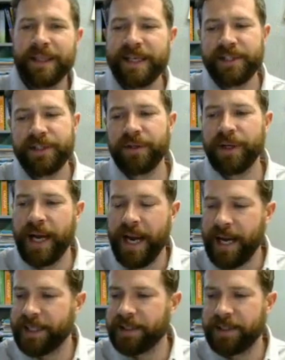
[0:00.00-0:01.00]
Unless
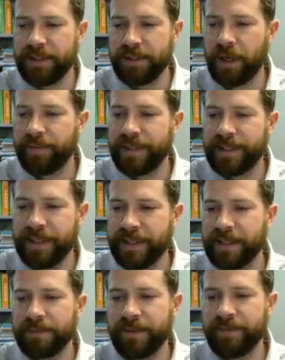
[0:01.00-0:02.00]
you're asked to solve
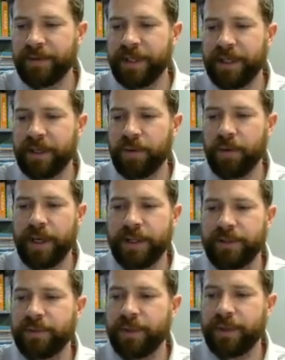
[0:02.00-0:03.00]
a system of linear
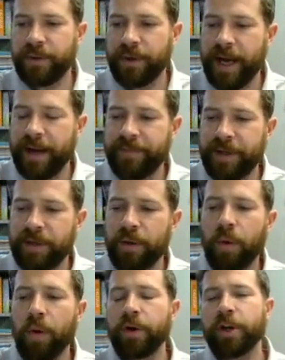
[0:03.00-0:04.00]
equations with
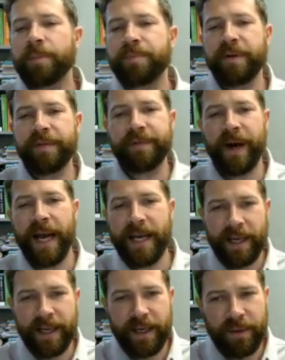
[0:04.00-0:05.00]
graphing, or you're
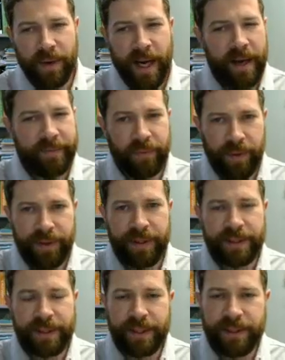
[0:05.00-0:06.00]
provided a graph
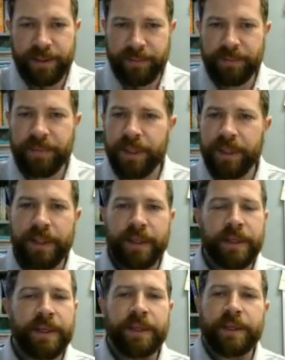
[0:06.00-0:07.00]
with the system,
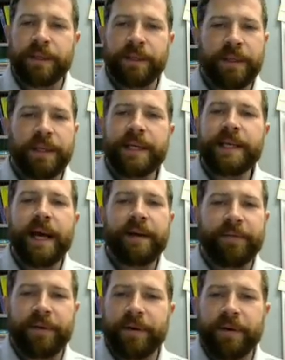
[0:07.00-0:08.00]

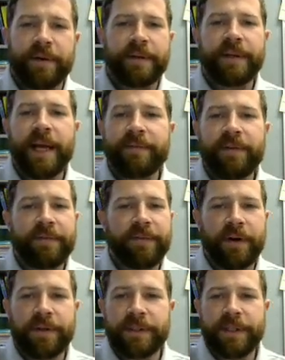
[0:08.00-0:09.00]
never
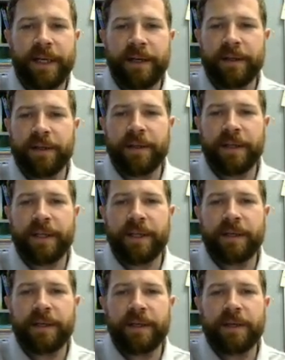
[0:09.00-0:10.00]

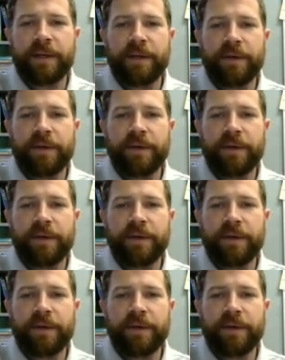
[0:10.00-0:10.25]
voluntarily